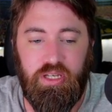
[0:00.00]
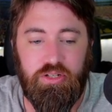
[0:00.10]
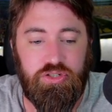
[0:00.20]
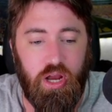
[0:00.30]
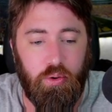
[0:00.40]

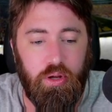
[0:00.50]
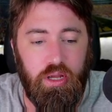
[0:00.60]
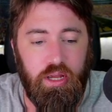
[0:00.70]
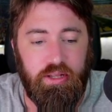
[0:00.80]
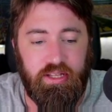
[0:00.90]
So
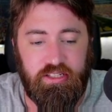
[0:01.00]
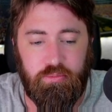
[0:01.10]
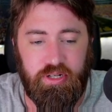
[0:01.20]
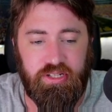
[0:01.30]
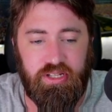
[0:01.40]
that's going to
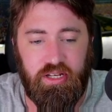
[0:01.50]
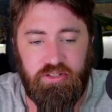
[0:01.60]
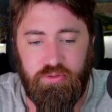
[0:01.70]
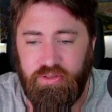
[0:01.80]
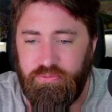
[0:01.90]
bring us on
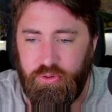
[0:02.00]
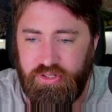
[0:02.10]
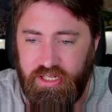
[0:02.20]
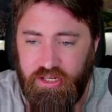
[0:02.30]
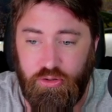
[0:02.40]
to the first
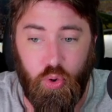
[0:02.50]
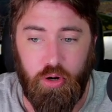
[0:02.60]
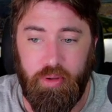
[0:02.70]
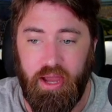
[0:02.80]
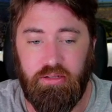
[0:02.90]
thing here,
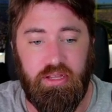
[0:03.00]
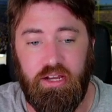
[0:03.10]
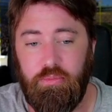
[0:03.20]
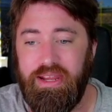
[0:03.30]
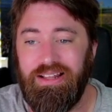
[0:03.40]
cornerback. That
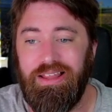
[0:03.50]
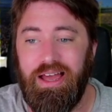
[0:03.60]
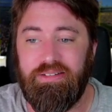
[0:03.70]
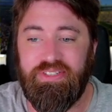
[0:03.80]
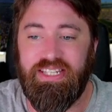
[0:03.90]
could make a
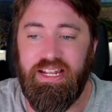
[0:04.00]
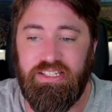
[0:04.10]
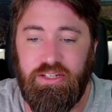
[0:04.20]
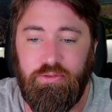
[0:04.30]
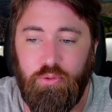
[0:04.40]
lot of
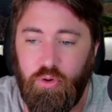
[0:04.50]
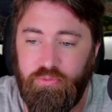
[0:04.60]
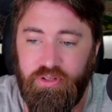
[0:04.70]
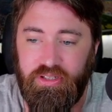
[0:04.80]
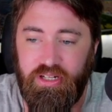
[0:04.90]
sense for
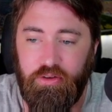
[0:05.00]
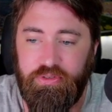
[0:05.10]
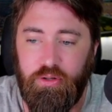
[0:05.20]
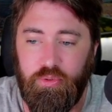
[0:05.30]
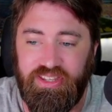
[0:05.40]

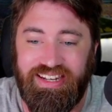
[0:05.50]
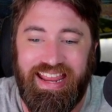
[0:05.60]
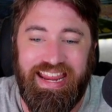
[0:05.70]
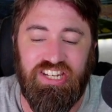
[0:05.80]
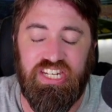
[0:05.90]
Philadelphia with an
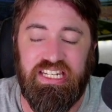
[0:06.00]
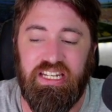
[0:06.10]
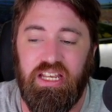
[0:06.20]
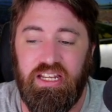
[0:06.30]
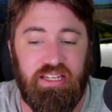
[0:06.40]
aging
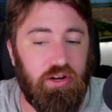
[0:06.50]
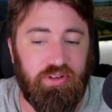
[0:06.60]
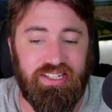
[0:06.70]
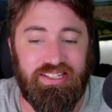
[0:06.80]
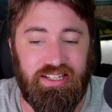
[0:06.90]

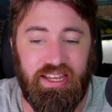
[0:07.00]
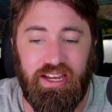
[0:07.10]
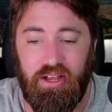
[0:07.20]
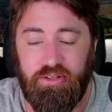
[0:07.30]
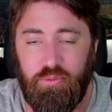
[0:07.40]
Darius Slay
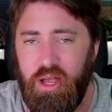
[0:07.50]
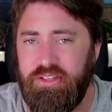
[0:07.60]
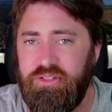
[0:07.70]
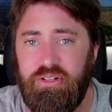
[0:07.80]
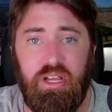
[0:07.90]
on the
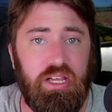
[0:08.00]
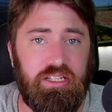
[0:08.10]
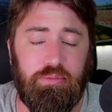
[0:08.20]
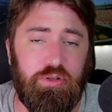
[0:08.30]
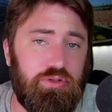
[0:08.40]
roster,
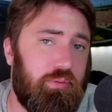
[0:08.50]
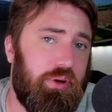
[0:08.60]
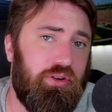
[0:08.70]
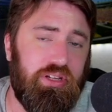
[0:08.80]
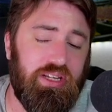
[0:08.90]
somebody who's
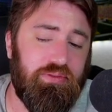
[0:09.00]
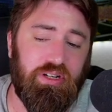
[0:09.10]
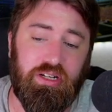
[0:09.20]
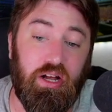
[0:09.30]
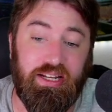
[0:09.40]
apparently even
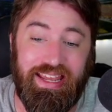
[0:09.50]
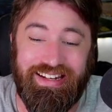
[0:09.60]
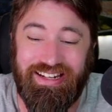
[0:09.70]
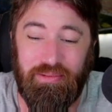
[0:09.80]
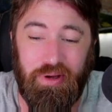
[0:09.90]
a cut
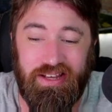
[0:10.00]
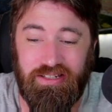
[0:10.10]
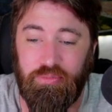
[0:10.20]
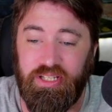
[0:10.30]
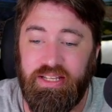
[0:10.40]
candidate
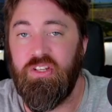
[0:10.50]
possibly.